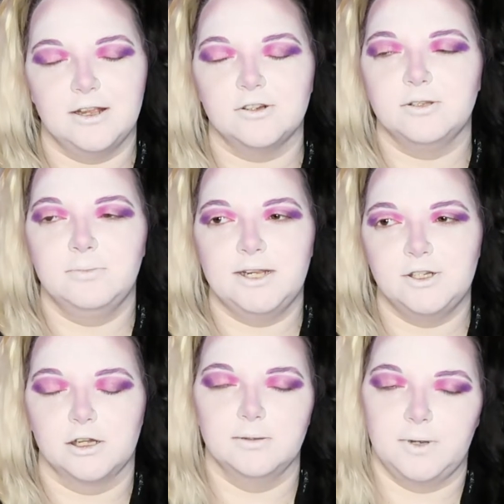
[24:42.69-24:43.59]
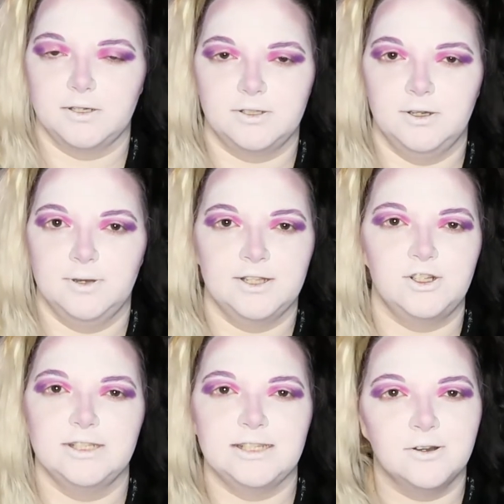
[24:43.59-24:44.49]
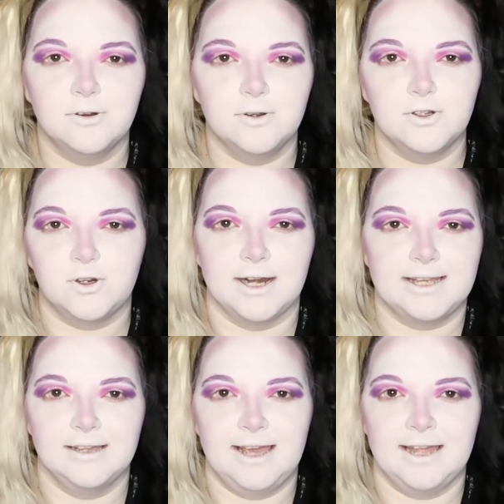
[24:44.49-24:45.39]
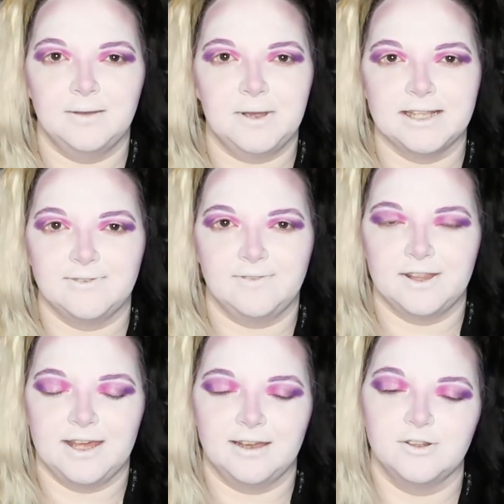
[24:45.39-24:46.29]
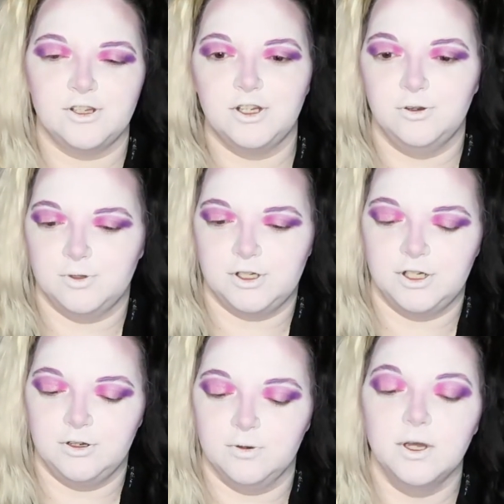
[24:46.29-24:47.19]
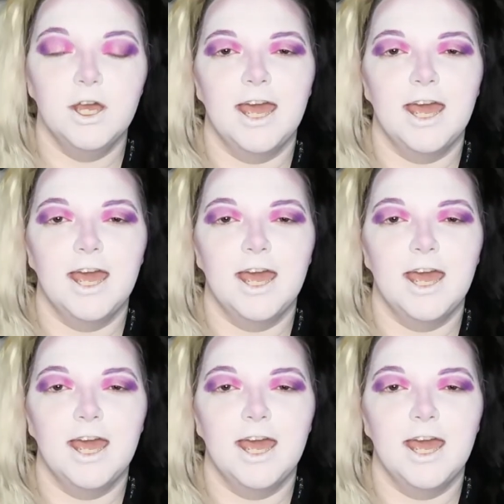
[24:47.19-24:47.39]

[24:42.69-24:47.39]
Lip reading: so many chocolate bars too, and she still tried to kill Anna because of everything, because she knew what she knew.